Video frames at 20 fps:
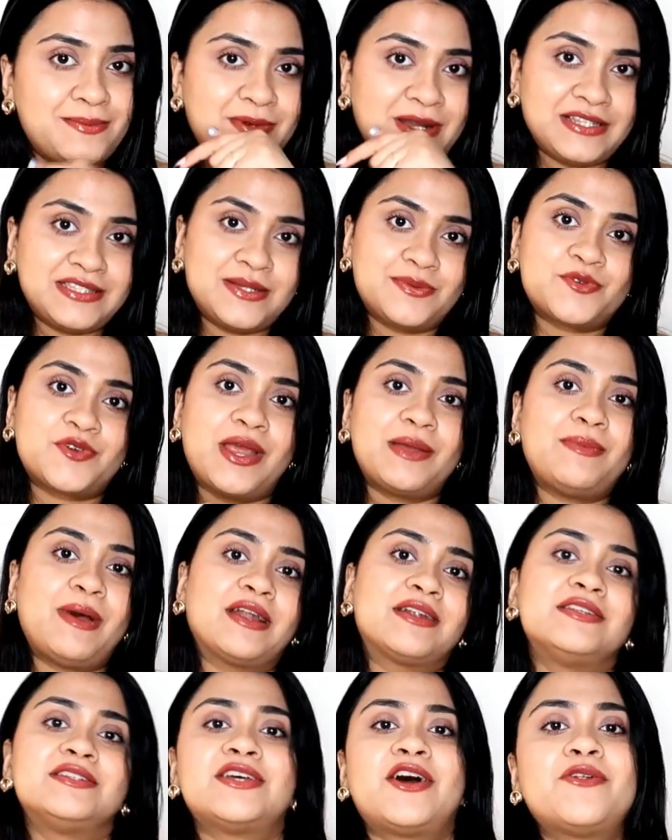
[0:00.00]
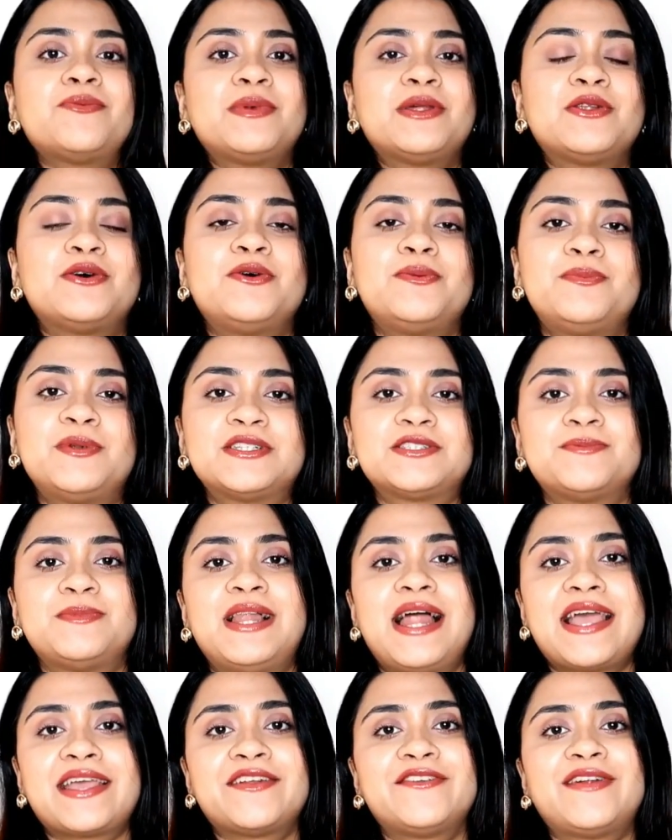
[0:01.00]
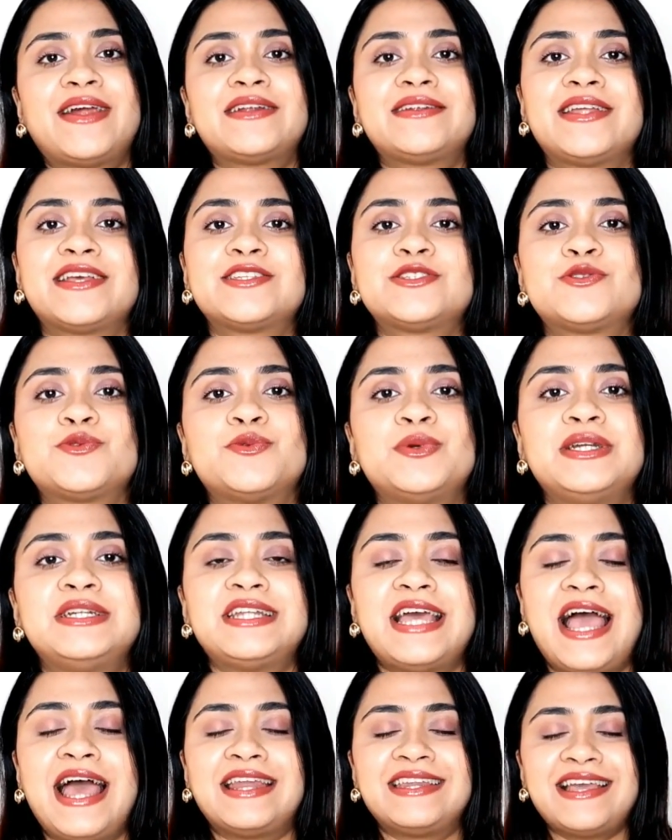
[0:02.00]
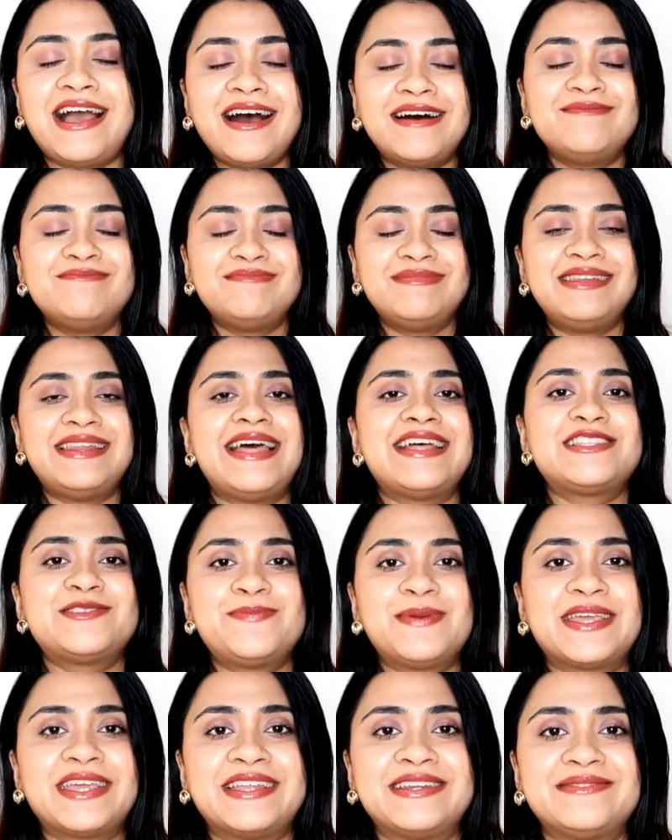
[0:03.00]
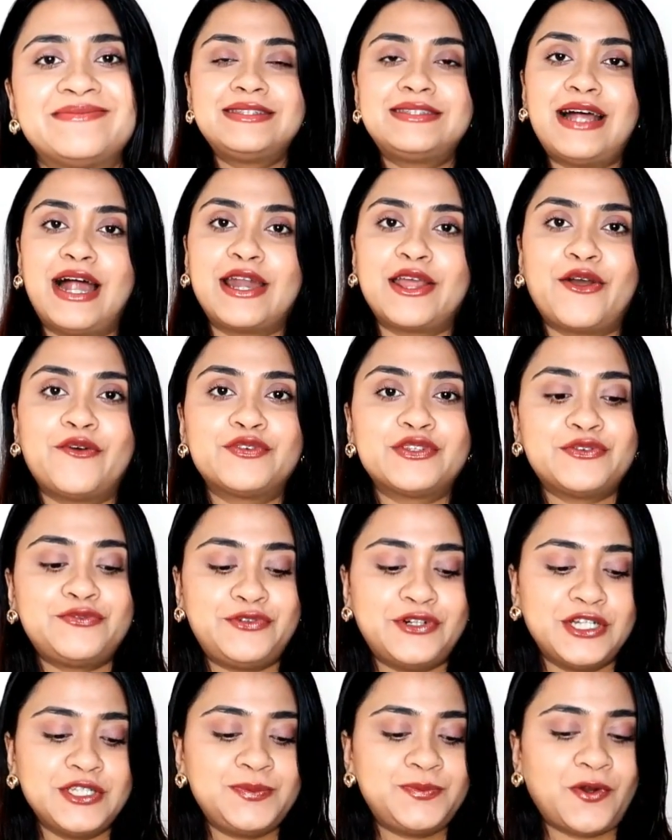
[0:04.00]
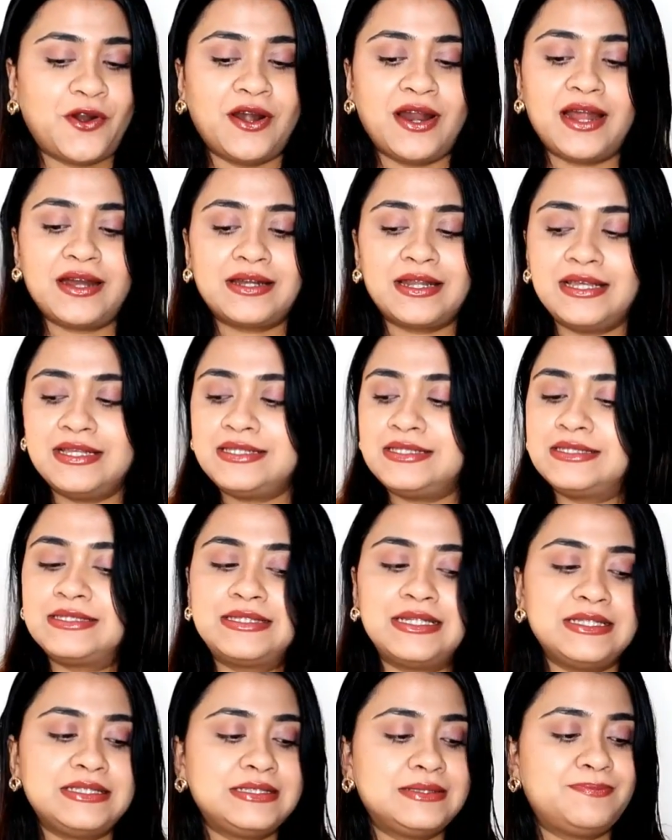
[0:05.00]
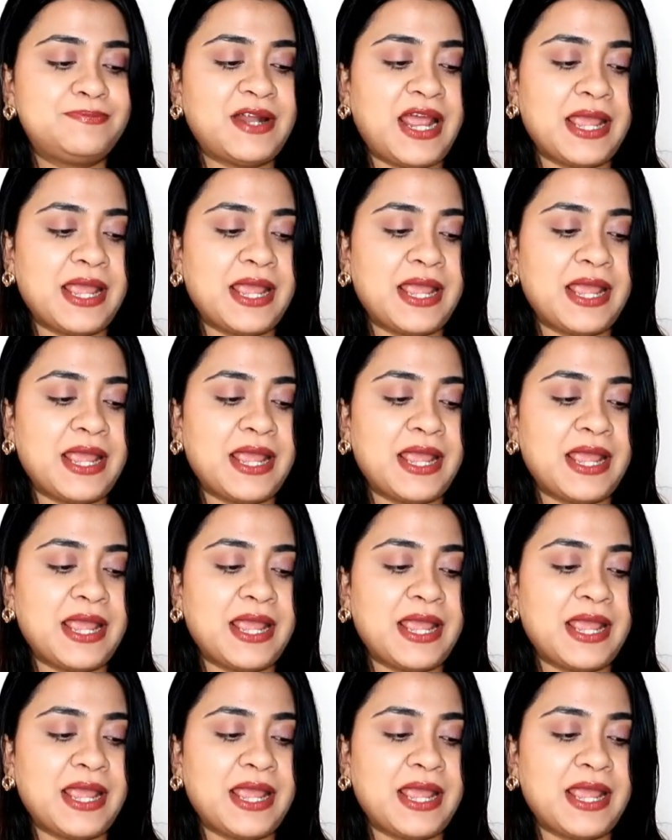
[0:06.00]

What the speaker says: the red subscribe button down below, press the bell icon right next to it, and yeah, let's begin. Starting off with the first product is this